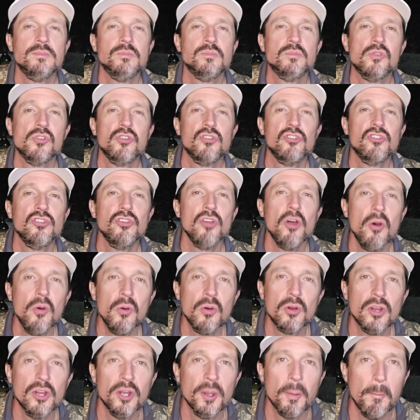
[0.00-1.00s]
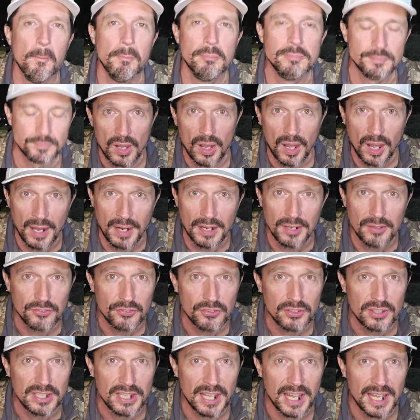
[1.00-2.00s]
So good.
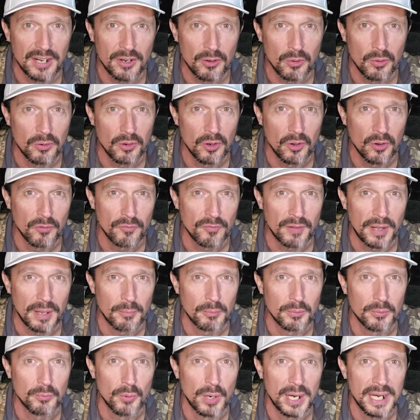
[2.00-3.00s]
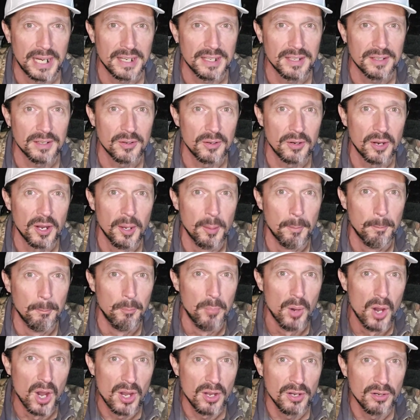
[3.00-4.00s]
Honestly, I don't know if I would rate it
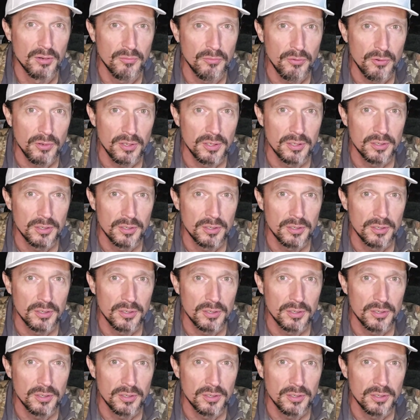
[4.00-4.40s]
above